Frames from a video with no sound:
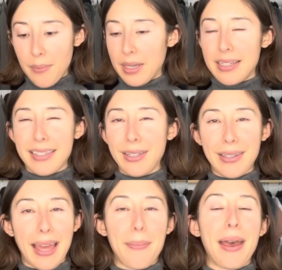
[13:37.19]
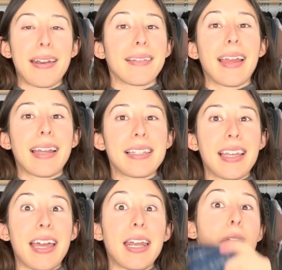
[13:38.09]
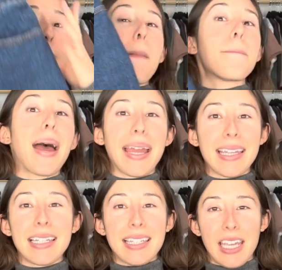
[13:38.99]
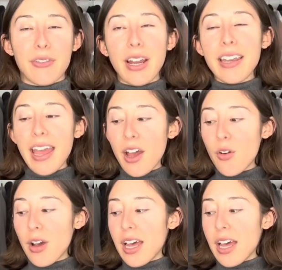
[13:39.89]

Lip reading: It doesn't look that bad, and like I said, baggy is in right now.